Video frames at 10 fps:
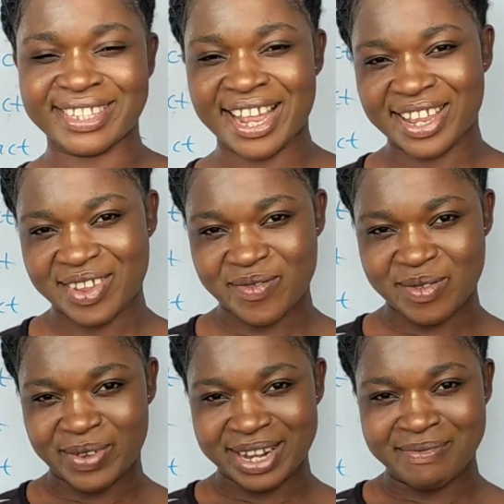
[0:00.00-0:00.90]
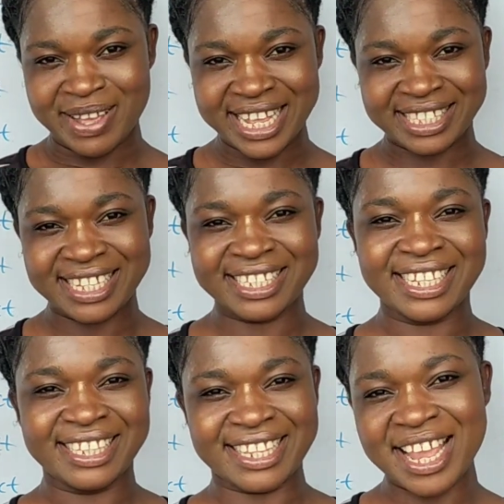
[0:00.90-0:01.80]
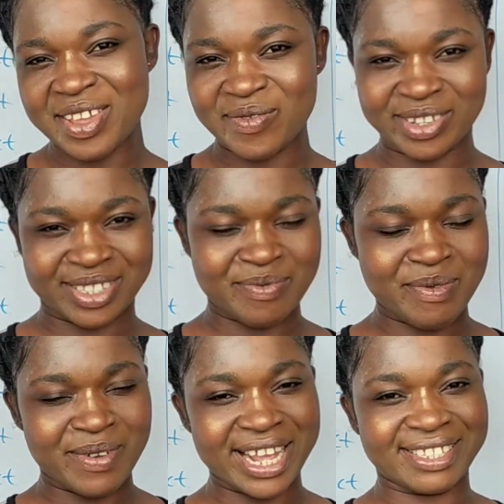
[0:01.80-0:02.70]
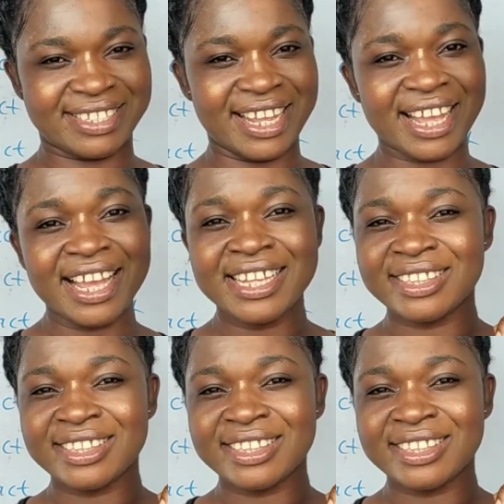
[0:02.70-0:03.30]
thank you for being amazing. Thank you for stopping by today.